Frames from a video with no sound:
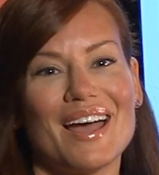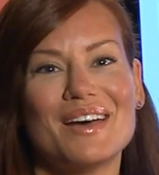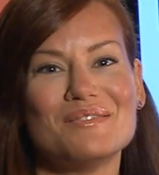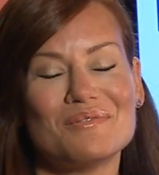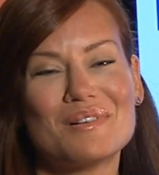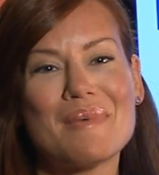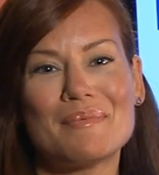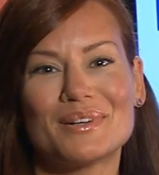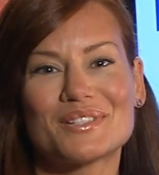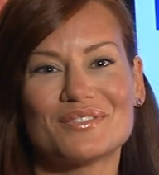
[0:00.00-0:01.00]
And
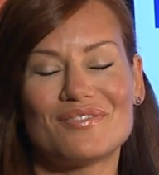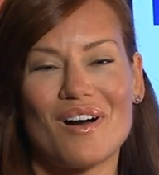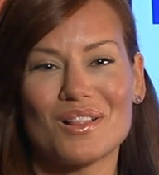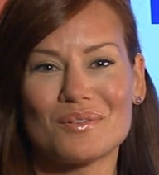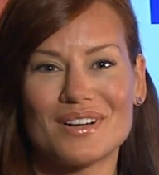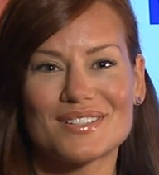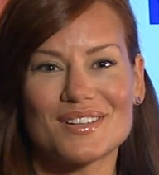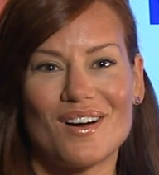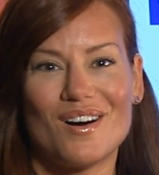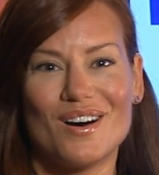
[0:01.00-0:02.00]
remember to follow
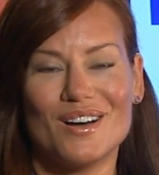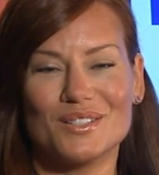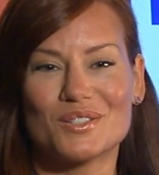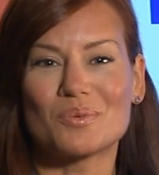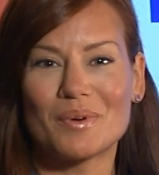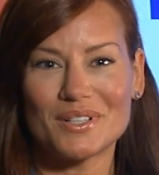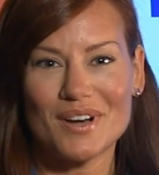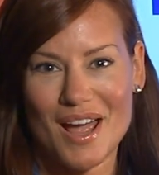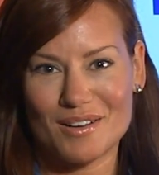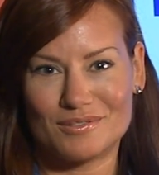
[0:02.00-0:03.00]
us on Twitter
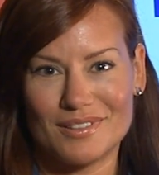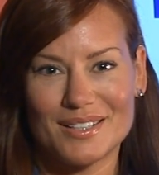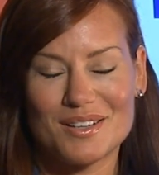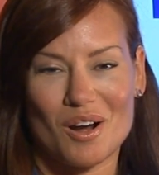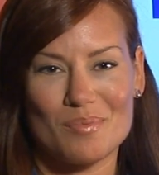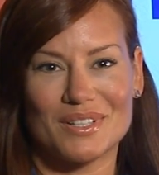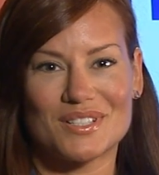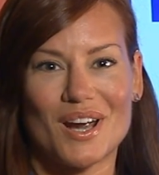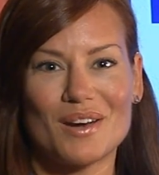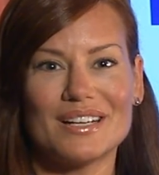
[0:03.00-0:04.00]
at Red
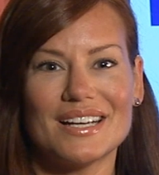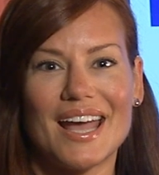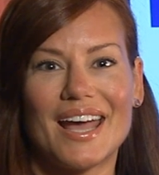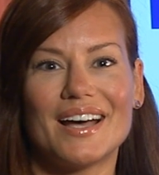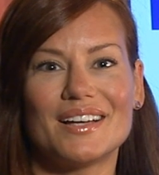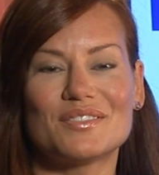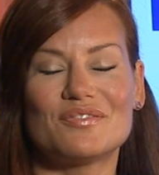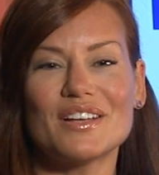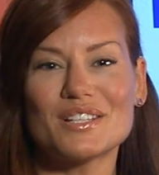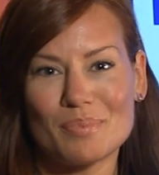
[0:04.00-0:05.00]
Carpet Diary and
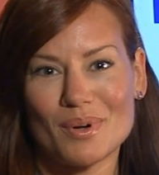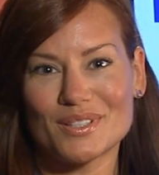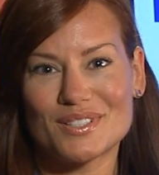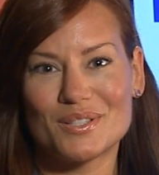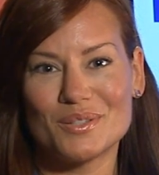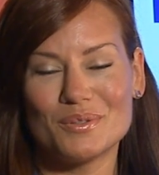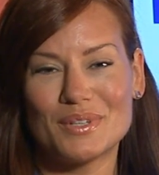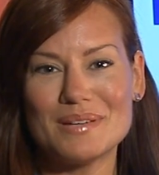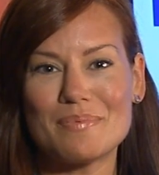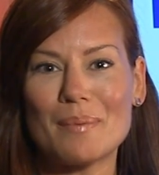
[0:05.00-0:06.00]
Facebook to
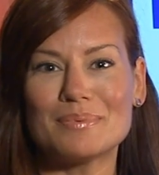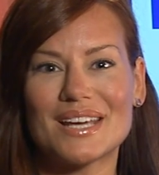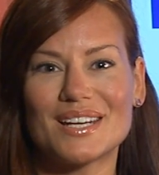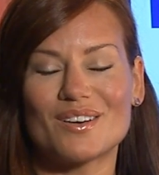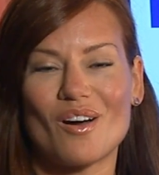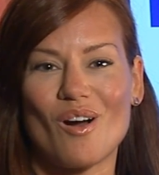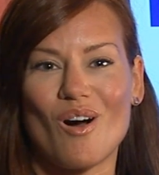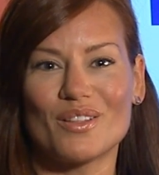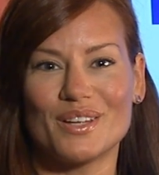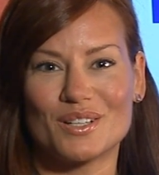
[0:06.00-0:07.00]
keep updated on
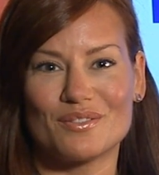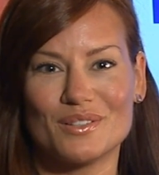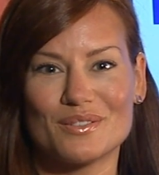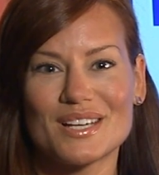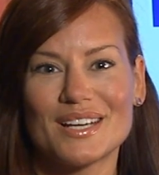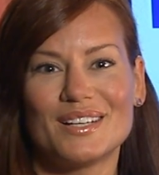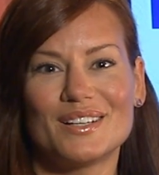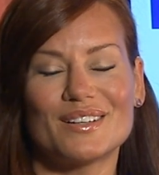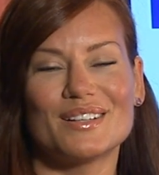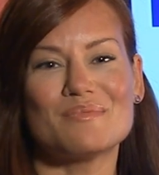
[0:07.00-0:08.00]
all the interviews
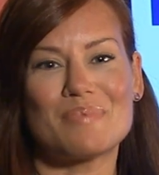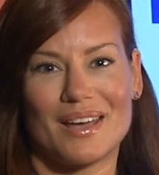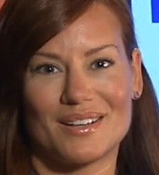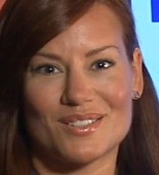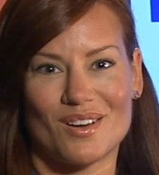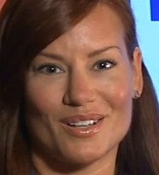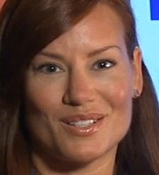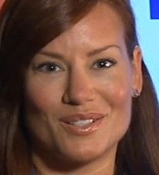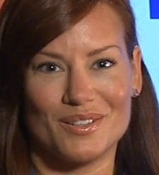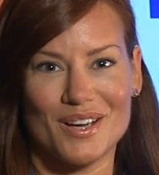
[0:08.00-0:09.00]
here in the
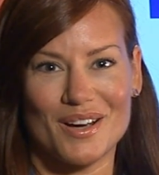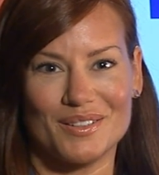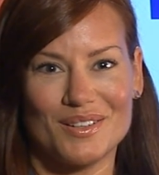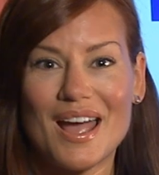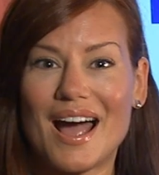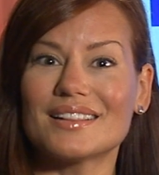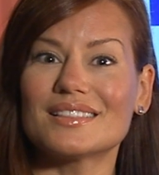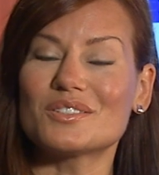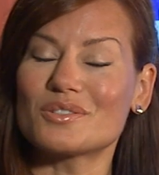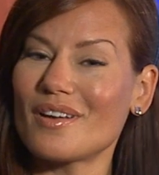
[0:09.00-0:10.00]
Panasonic Studio
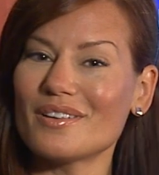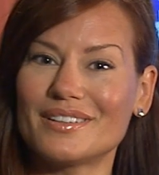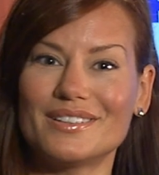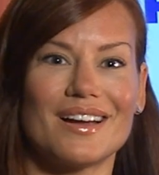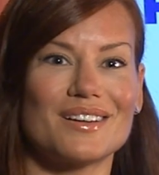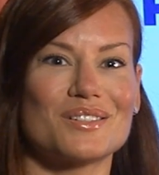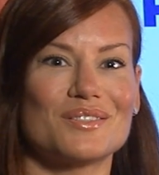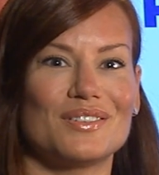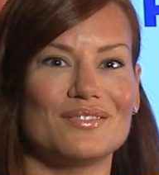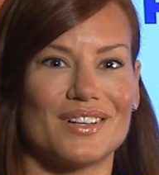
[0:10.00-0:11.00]
at the Toronto
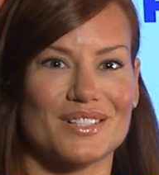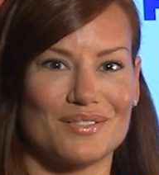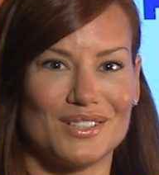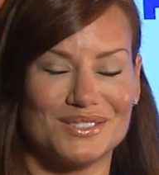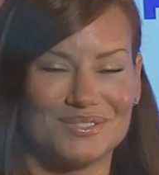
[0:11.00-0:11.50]
International Film Festival.